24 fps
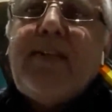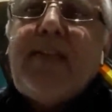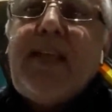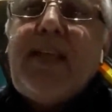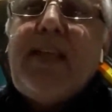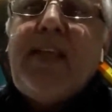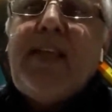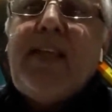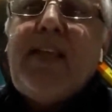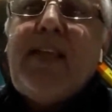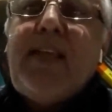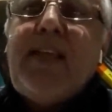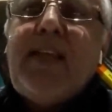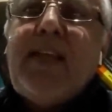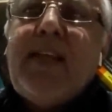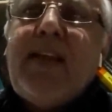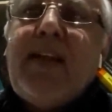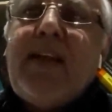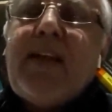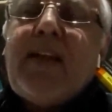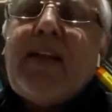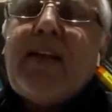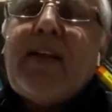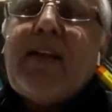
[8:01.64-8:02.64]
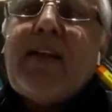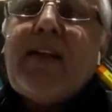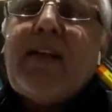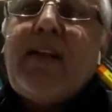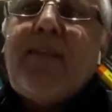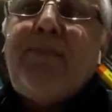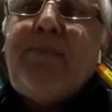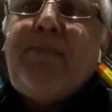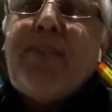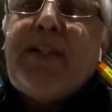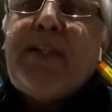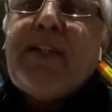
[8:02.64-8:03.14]
the
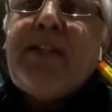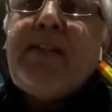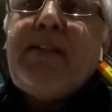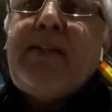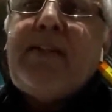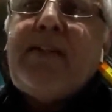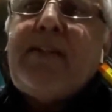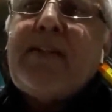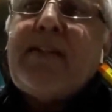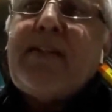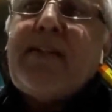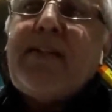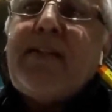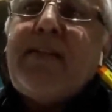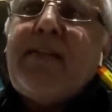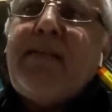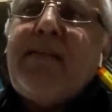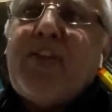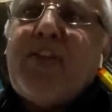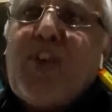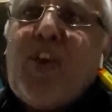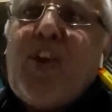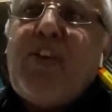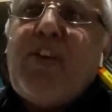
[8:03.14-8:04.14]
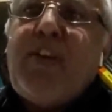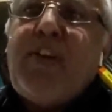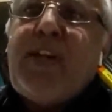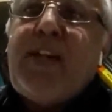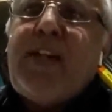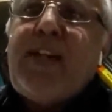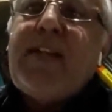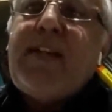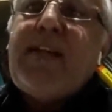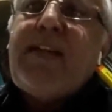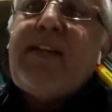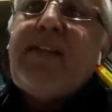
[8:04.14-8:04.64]
competent
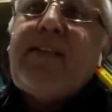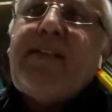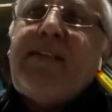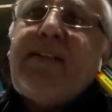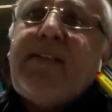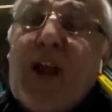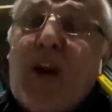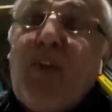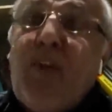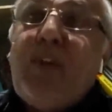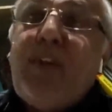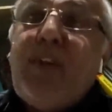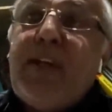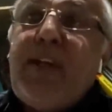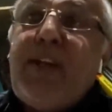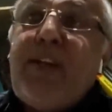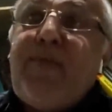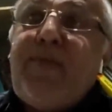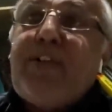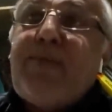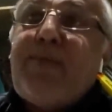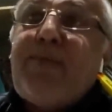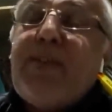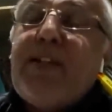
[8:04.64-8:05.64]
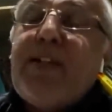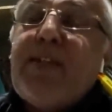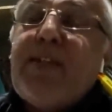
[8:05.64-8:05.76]
authority, that is now the Defense